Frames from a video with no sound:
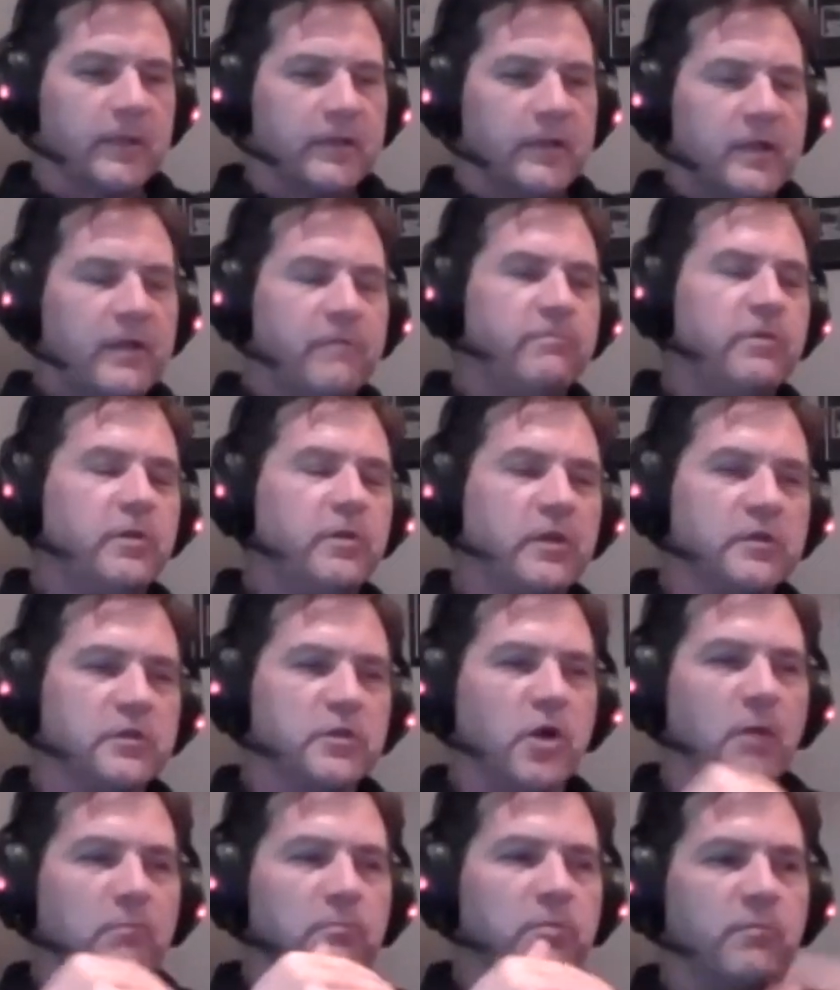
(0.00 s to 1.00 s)
if you can
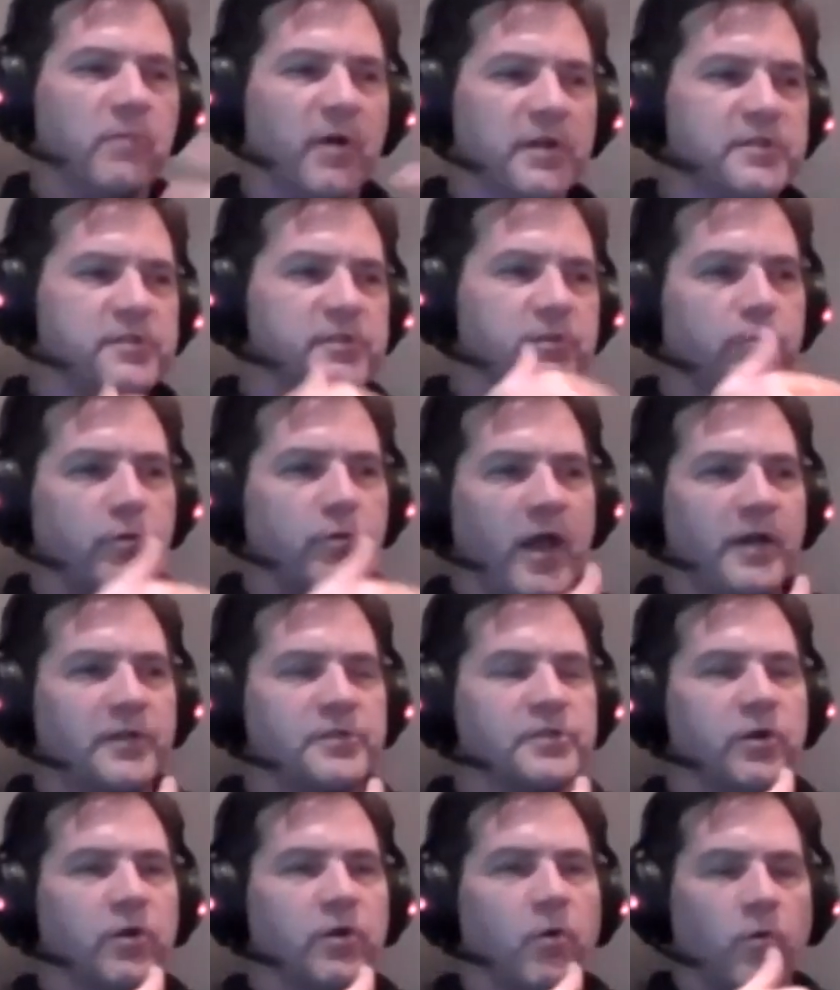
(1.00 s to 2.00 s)
compromise the
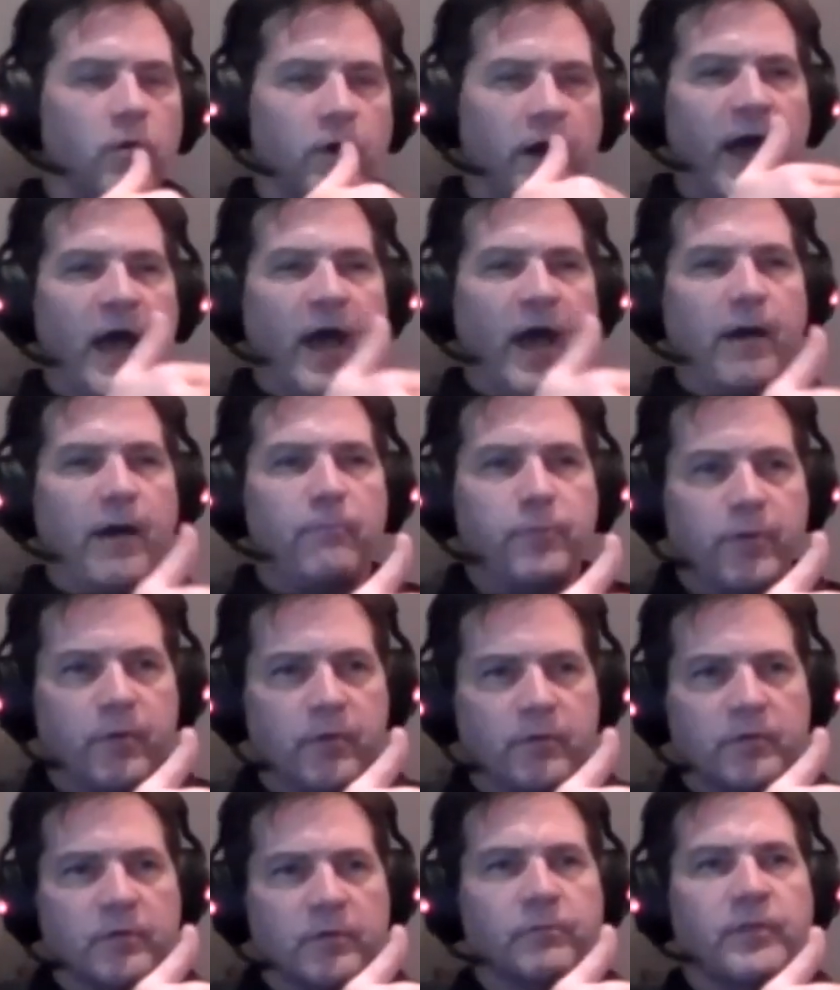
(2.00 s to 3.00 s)
browser or app,
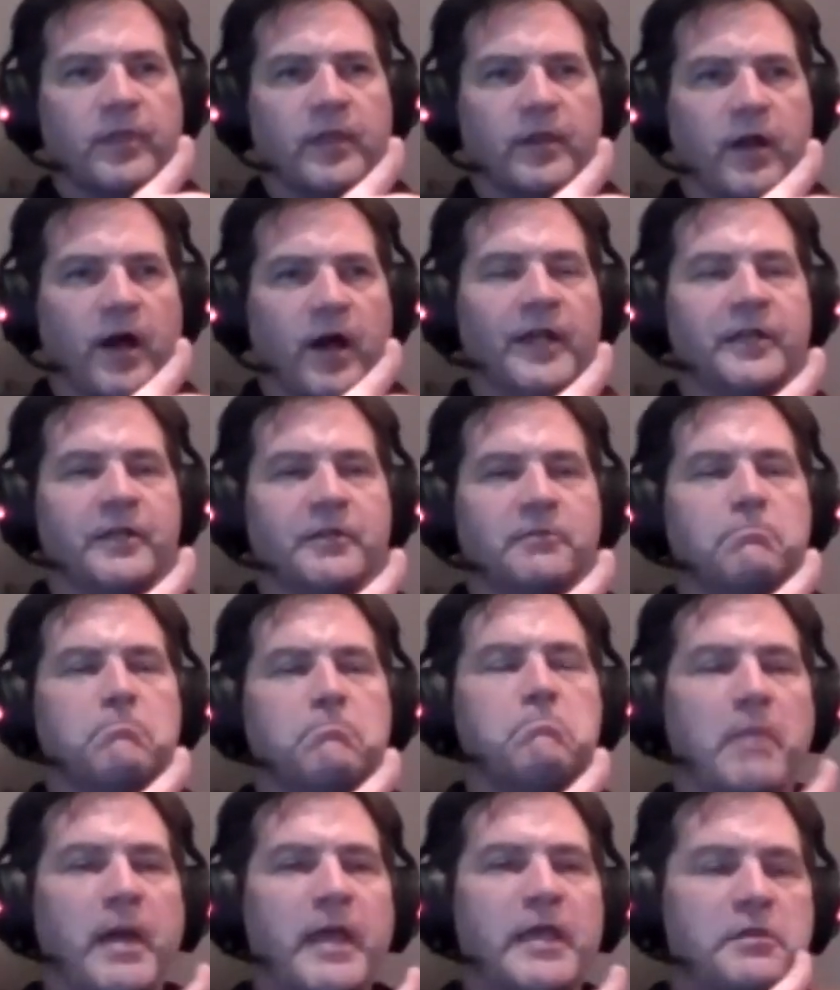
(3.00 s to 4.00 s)
then I
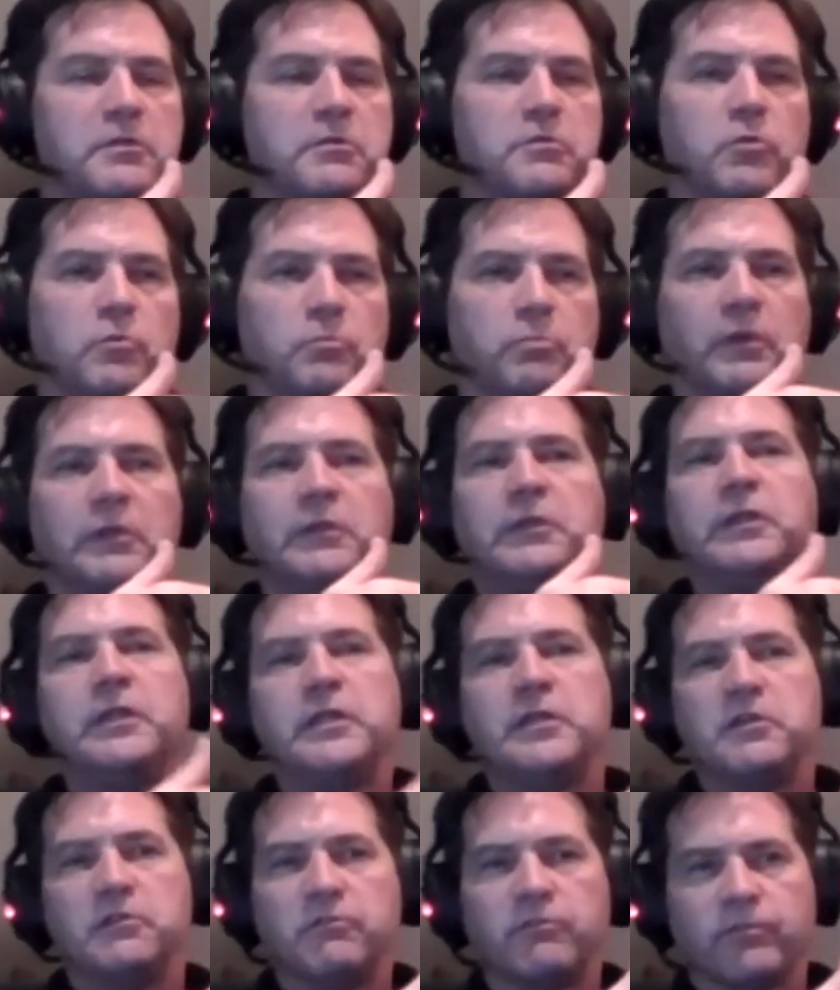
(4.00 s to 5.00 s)
can make you
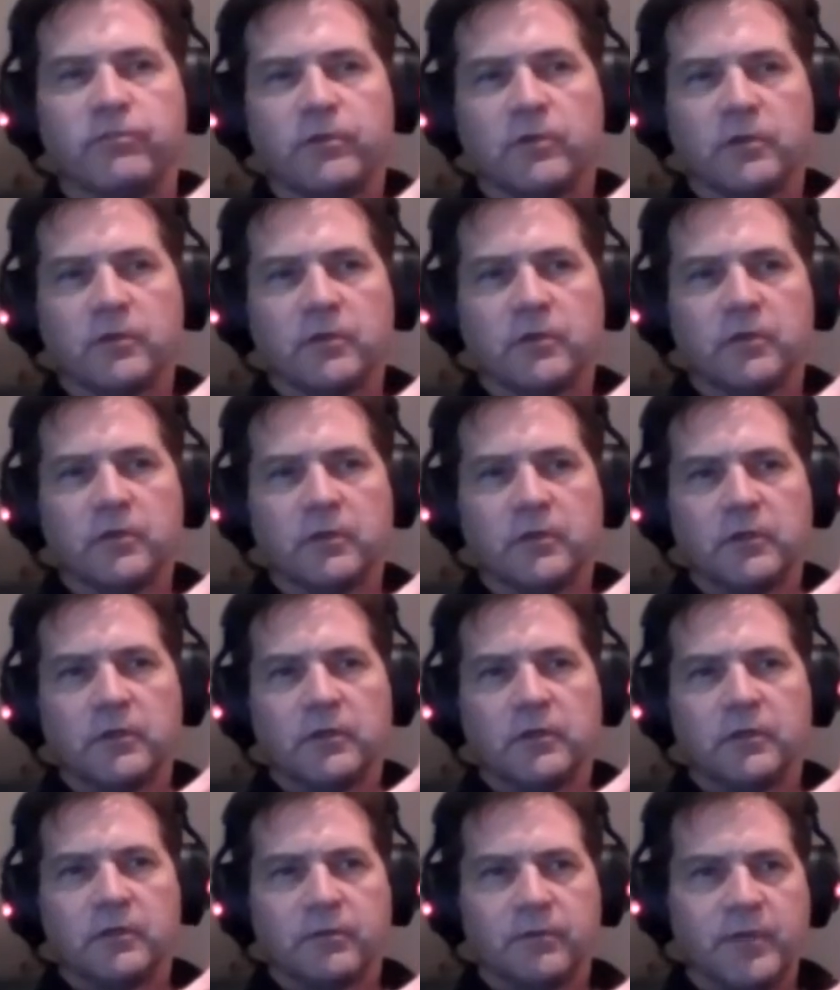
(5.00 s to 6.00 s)
believe
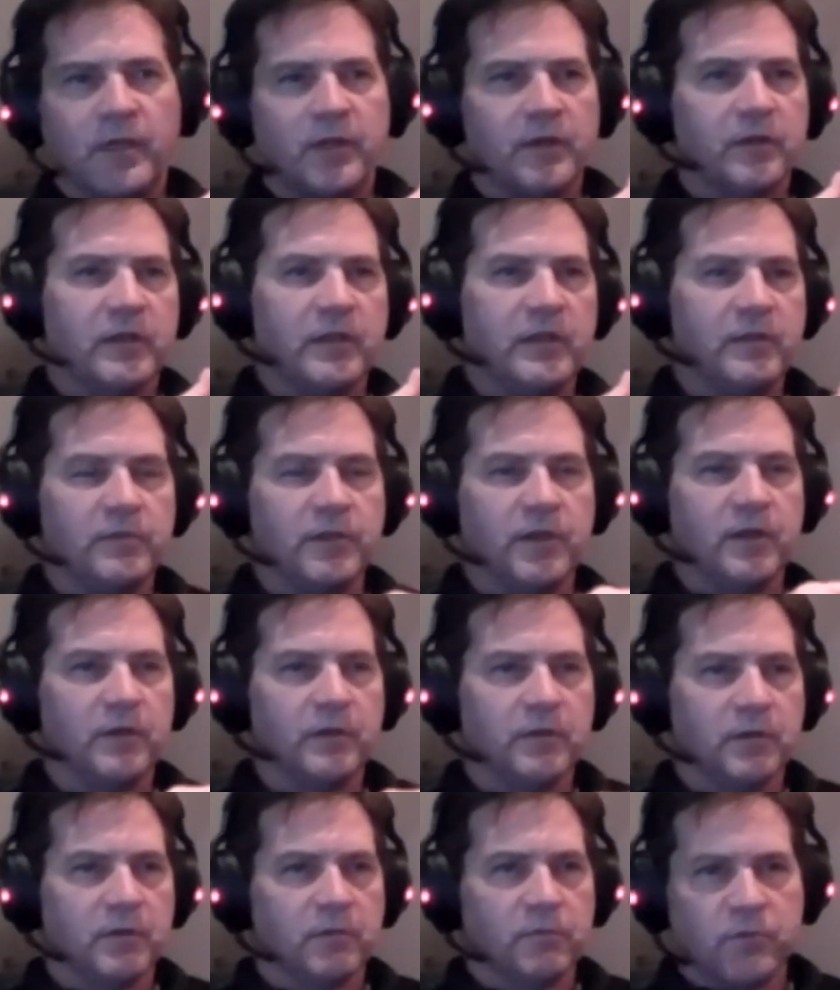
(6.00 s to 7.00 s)
that either
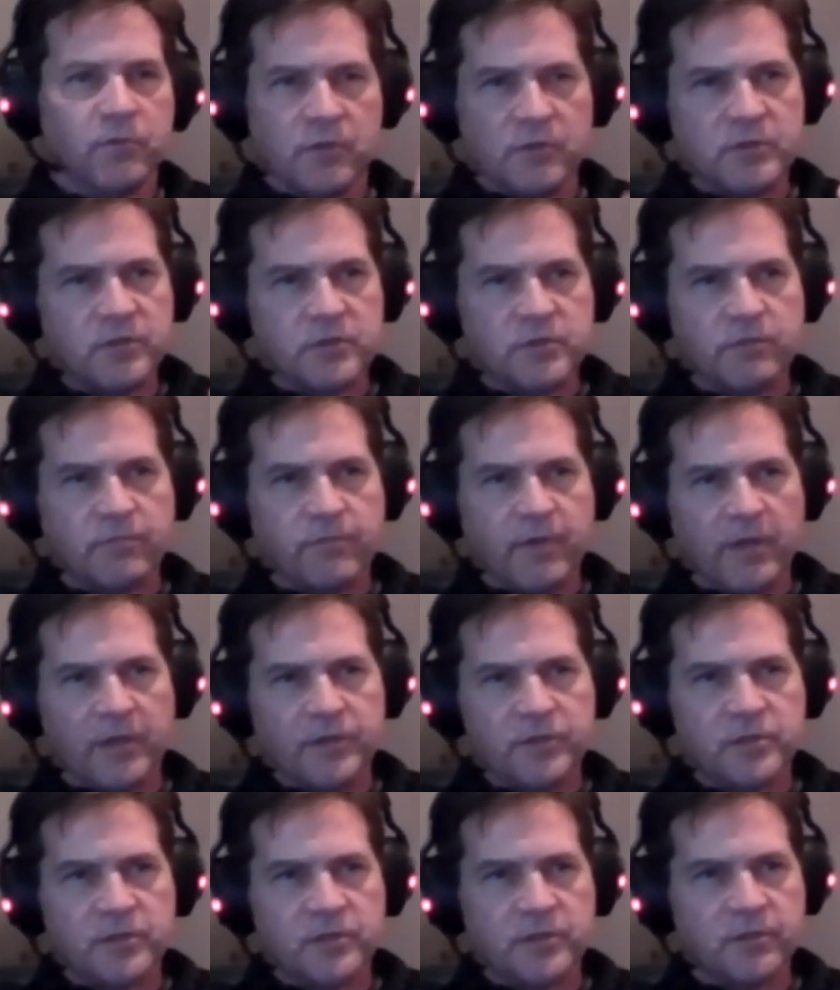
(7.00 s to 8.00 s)
this is a
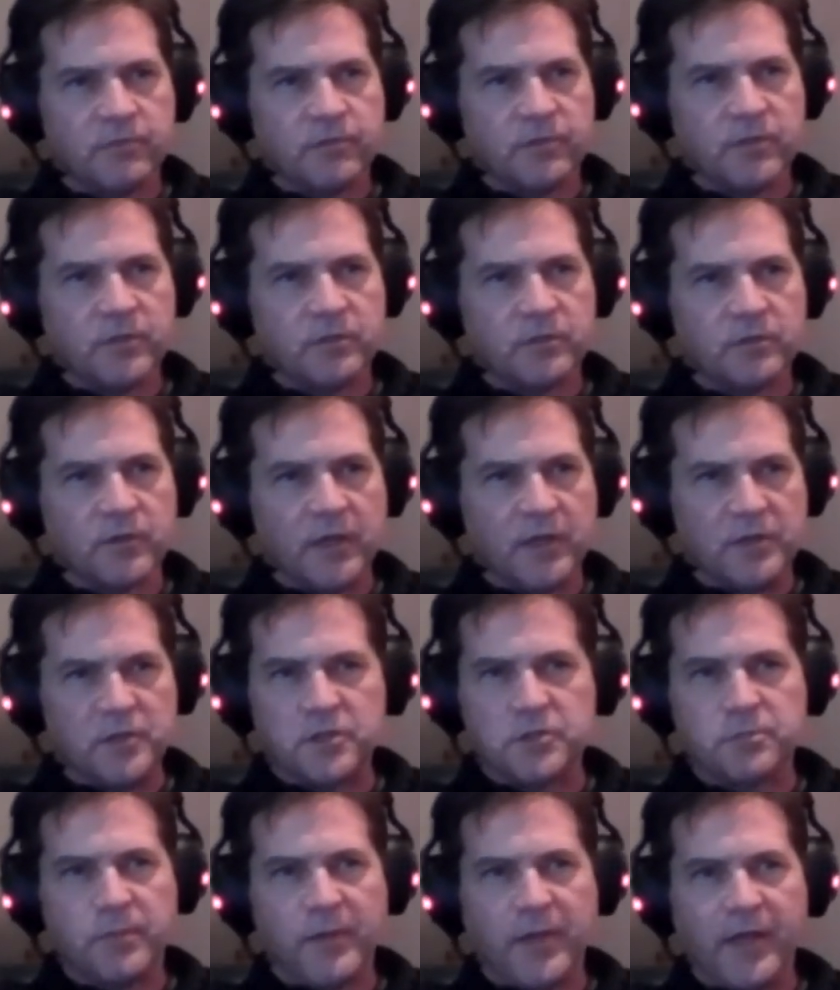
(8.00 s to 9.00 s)
valid certificate and
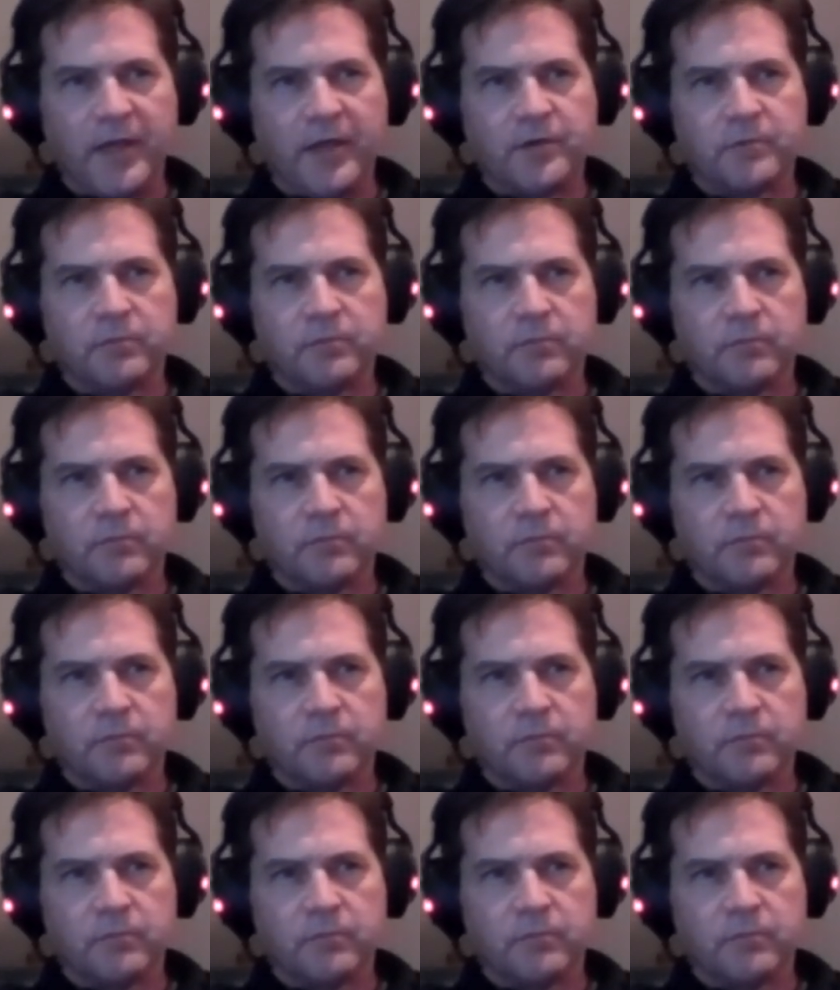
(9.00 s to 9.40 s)
display it,